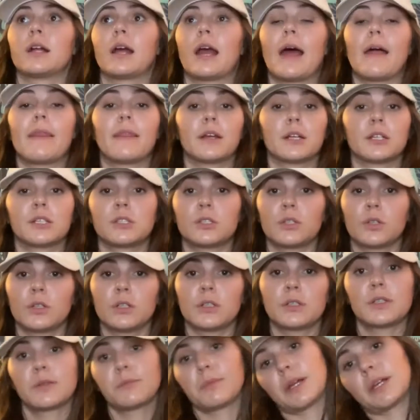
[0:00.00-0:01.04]
Other
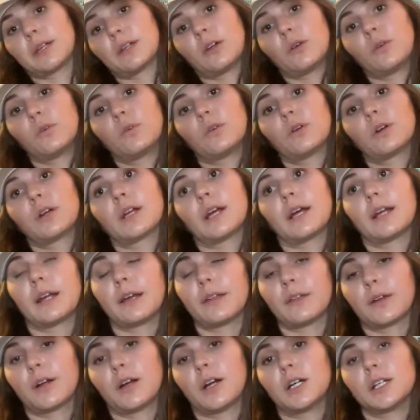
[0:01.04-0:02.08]
students in my cohort at
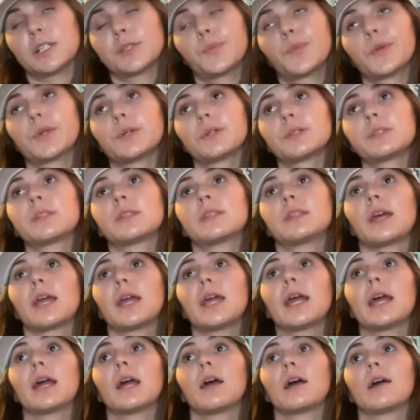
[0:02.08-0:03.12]
other hospitals,
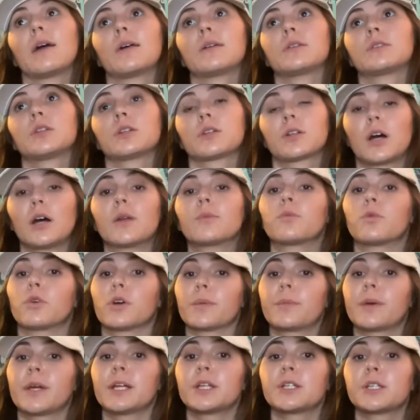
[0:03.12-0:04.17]
they took on
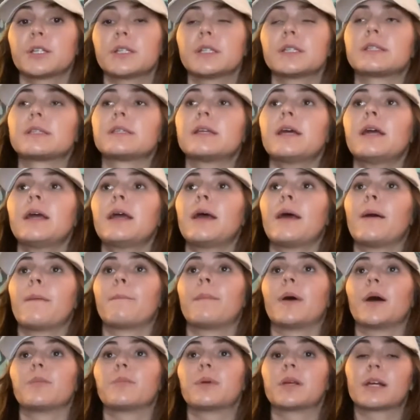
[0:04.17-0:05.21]
more patients,
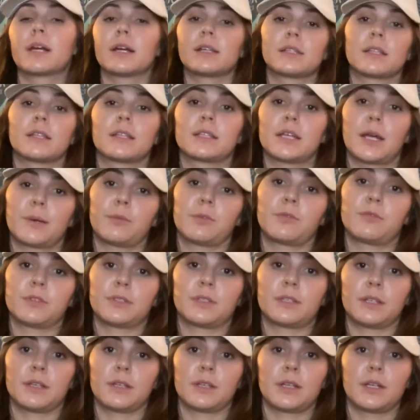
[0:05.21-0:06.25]
but because of the type of
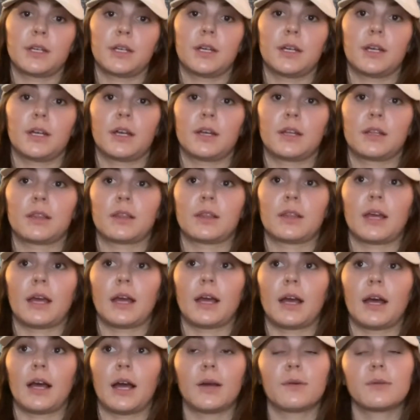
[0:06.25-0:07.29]
facility
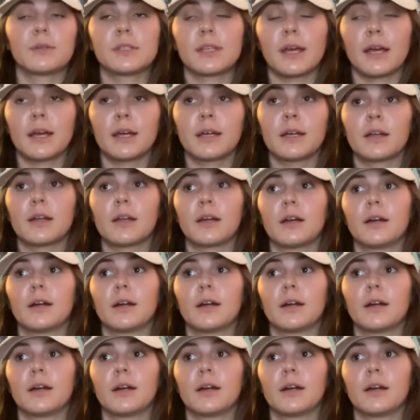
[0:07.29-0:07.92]
that I was at,